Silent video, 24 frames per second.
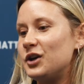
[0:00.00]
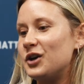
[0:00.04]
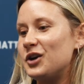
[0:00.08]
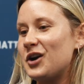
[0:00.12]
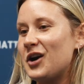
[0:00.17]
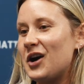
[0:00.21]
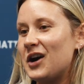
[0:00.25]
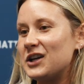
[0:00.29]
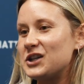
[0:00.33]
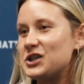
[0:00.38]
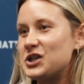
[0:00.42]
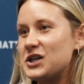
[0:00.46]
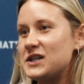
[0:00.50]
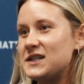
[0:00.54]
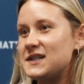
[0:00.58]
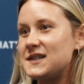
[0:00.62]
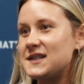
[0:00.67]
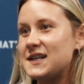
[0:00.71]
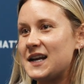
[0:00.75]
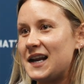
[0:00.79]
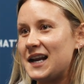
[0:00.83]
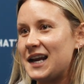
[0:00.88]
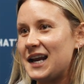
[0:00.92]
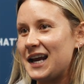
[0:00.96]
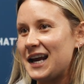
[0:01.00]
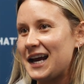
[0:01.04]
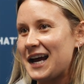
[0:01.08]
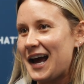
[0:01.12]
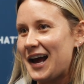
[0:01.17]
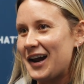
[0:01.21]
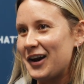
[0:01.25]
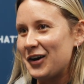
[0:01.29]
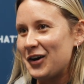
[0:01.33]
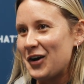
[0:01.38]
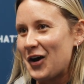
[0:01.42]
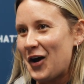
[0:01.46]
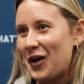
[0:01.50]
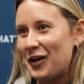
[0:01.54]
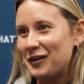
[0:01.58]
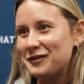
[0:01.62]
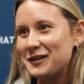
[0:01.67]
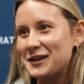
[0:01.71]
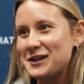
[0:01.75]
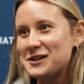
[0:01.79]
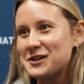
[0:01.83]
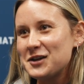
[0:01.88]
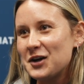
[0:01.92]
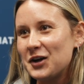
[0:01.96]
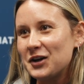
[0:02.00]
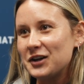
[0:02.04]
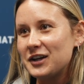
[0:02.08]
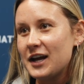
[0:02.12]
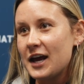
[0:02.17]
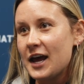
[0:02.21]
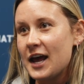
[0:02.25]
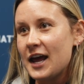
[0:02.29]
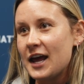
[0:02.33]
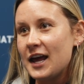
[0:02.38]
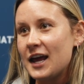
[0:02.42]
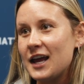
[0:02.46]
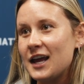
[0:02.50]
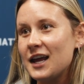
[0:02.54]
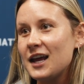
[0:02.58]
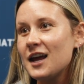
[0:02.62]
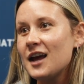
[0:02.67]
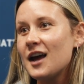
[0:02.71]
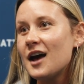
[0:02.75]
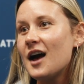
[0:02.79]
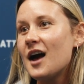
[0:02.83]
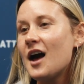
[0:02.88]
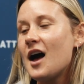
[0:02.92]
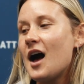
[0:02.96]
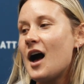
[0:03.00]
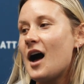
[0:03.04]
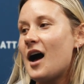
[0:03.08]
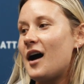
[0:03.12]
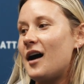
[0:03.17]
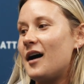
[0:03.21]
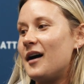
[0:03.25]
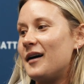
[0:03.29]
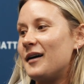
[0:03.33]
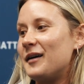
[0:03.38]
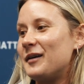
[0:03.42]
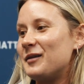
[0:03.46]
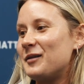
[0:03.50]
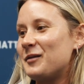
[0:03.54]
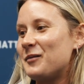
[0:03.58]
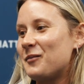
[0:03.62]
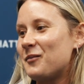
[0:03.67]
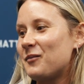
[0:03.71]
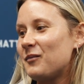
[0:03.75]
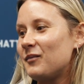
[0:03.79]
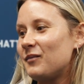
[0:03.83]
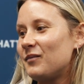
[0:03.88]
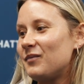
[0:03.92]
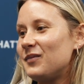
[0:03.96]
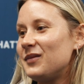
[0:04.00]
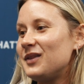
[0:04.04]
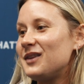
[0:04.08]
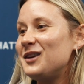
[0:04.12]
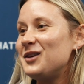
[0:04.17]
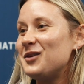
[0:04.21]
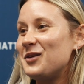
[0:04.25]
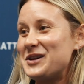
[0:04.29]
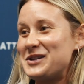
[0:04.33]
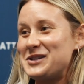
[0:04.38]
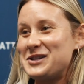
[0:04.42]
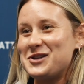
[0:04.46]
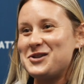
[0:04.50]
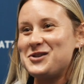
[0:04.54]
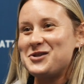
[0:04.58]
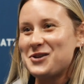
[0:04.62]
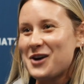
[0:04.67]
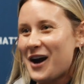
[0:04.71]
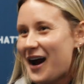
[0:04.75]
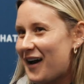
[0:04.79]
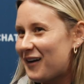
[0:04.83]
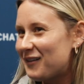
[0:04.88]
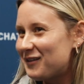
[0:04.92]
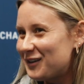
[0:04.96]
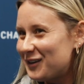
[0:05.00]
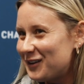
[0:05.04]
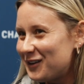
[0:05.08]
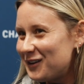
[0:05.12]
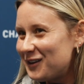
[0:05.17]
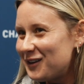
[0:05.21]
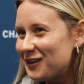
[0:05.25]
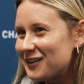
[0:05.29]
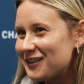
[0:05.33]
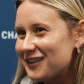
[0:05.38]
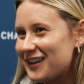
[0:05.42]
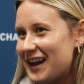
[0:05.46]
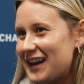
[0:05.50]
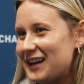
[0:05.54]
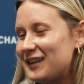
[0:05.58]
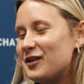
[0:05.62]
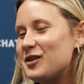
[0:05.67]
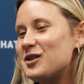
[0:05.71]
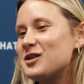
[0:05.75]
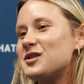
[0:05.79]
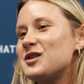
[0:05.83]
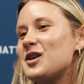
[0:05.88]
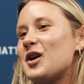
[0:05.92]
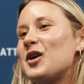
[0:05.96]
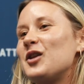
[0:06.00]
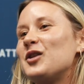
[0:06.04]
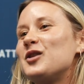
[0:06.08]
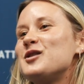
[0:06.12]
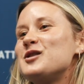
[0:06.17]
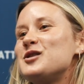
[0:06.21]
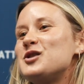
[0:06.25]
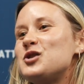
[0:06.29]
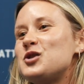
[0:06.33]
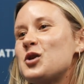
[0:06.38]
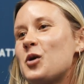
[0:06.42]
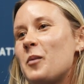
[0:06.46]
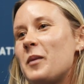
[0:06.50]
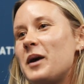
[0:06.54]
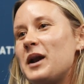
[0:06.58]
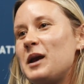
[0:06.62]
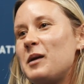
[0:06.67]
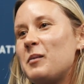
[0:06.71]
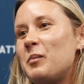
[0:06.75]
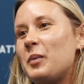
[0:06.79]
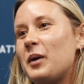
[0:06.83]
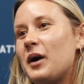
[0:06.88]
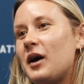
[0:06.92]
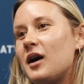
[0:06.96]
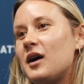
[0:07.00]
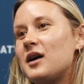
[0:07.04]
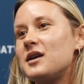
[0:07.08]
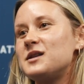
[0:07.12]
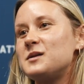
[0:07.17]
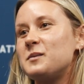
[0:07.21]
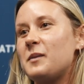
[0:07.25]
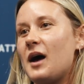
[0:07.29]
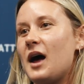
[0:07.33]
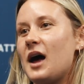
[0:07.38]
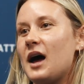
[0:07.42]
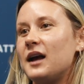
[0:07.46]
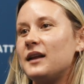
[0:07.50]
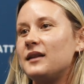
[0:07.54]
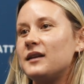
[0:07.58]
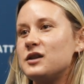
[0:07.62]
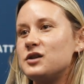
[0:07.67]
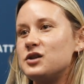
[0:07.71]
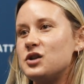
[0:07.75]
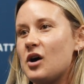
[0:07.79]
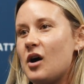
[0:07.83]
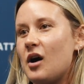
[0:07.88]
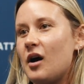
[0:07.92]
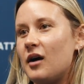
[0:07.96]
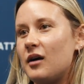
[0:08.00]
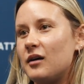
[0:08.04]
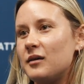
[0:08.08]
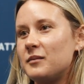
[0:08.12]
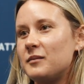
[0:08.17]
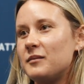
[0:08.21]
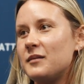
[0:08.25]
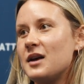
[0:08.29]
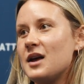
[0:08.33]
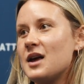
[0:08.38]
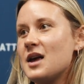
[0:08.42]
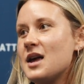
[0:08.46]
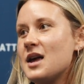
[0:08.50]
you're not just sitting at an office all day. Um, you get to travel. Like there's there's so many perks behind the job.